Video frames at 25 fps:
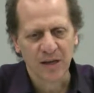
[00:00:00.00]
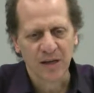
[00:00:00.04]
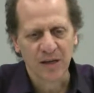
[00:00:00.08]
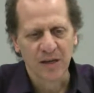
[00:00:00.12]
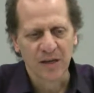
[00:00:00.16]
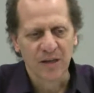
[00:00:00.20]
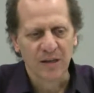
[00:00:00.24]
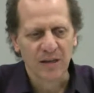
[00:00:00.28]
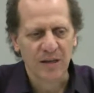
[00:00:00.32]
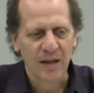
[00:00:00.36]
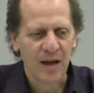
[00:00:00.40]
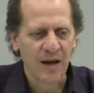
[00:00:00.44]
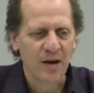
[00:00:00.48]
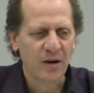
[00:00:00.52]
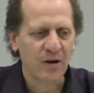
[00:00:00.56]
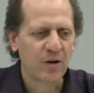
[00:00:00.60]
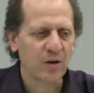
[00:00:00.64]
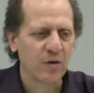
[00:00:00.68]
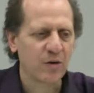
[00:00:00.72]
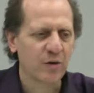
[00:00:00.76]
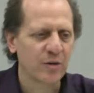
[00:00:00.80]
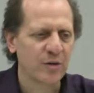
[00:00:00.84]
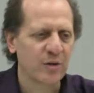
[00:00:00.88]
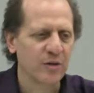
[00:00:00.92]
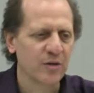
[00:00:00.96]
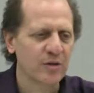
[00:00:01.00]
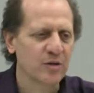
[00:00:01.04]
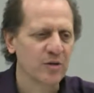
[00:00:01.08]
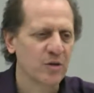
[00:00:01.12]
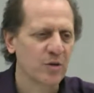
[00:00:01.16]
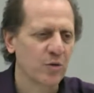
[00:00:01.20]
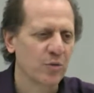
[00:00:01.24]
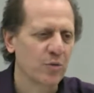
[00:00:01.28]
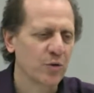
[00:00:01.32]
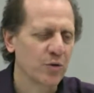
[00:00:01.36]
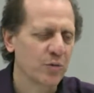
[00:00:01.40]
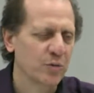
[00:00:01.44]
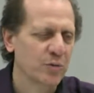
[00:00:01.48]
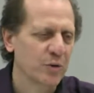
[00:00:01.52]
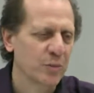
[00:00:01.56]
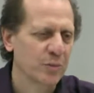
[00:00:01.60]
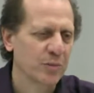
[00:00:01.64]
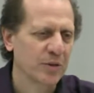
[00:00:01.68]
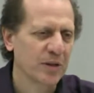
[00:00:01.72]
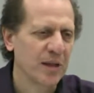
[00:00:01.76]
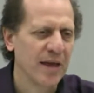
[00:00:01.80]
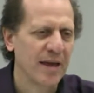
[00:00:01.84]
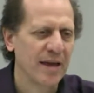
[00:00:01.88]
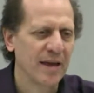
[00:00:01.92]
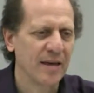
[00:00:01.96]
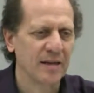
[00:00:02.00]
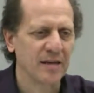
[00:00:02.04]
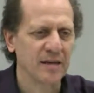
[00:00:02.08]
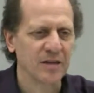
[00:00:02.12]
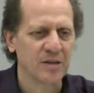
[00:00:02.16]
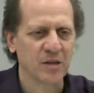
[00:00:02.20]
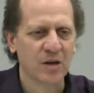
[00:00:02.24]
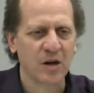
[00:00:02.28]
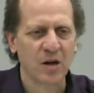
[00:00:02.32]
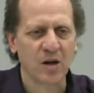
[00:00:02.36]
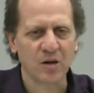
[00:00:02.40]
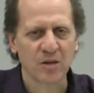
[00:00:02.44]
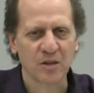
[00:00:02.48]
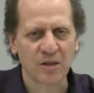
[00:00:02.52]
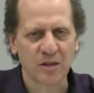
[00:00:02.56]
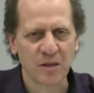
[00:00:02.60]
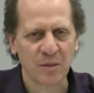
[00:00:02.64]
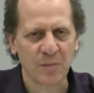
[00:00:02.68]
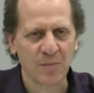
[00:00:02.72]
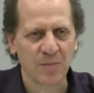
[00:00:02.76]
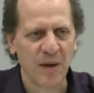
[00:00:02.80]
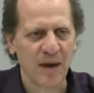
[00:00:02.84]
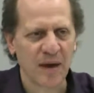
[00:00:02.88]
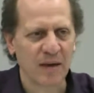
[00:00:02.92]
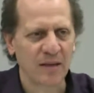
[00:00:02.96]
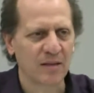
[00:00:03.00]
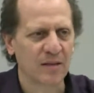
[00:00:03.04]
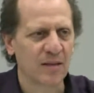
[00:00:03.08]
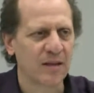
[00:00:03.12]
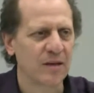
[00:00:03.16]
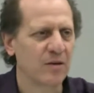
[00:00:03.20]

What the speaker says: narrow, and there's no room to play, and it's all cement.